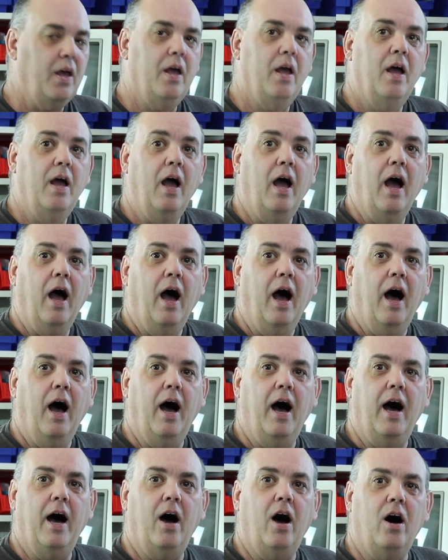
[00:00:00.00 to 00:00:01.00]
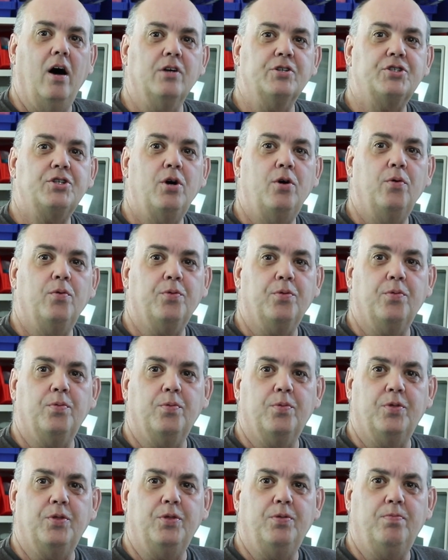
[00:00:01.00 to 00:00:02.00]
months. Also,
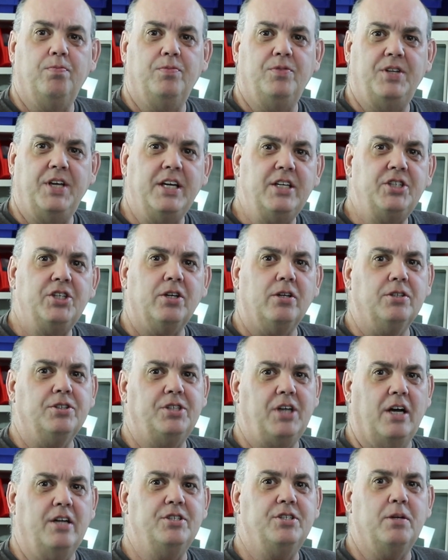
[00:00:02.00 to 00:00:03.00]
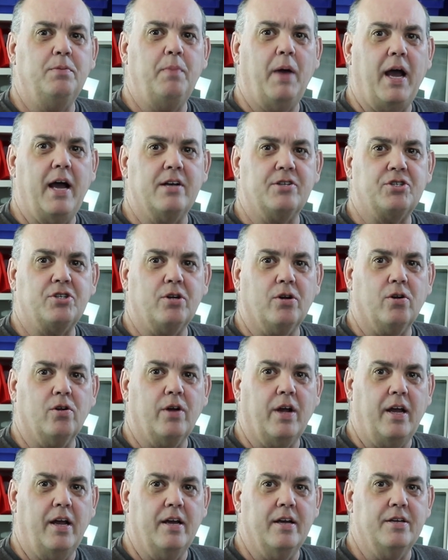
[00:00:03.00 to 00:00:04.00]
Digital Dungeon
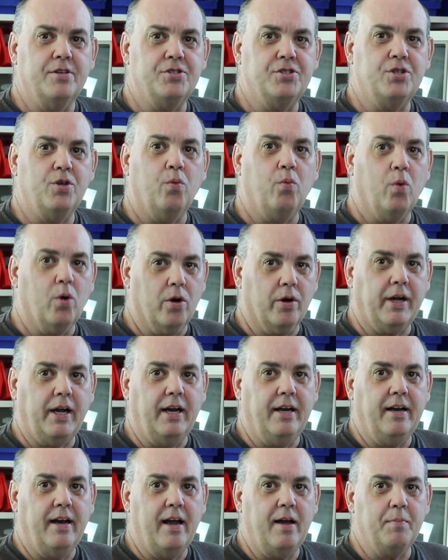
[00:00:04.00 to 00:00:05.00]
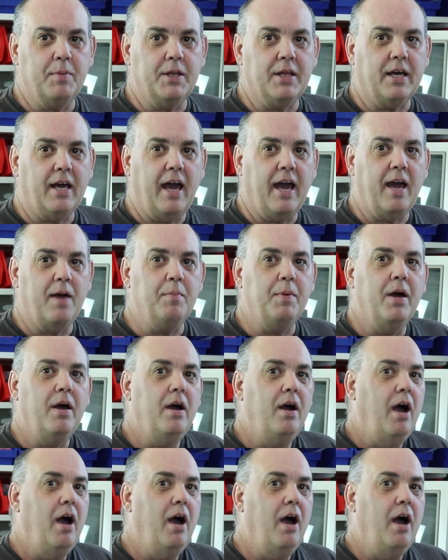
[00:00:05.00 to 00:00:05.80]
Master is the working name of the game.